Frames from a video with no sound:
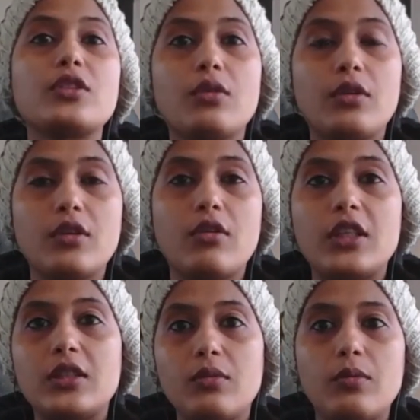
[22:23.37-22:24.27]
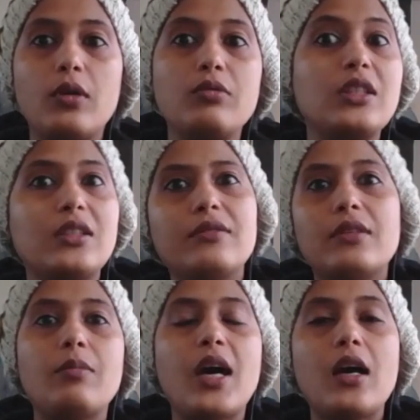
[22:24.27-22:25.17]
going on in the world in different
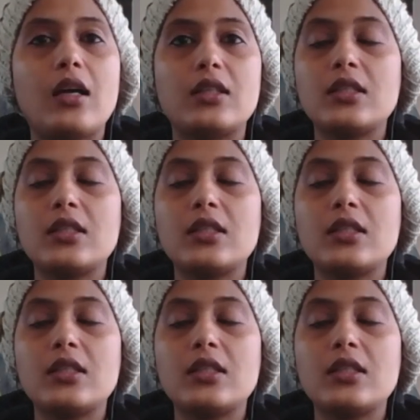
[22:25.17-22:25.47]
parts.